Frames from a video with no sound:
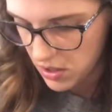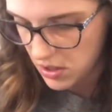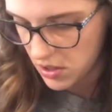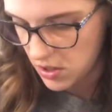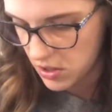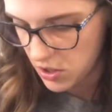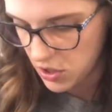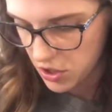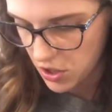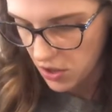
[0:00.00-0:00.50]

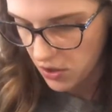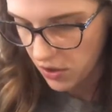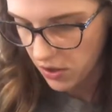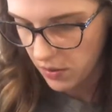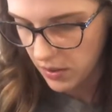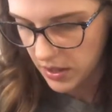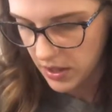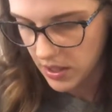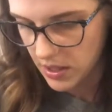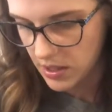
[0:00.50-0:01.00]
Show you
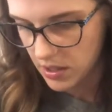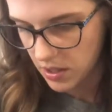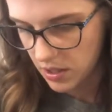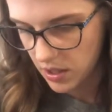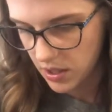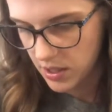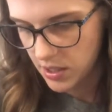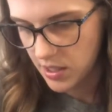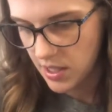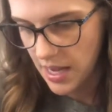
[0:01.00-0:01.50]
what this
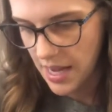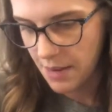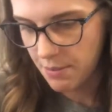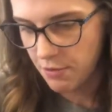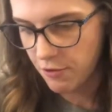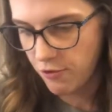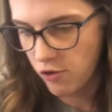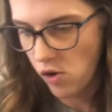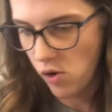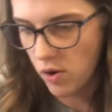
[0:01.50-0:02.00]
looks like
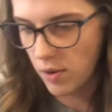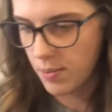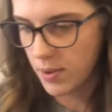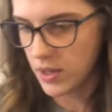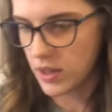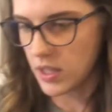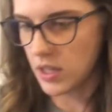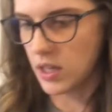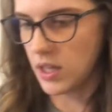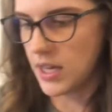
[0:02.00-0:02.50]
before we put
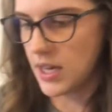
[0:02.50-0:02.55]
the lid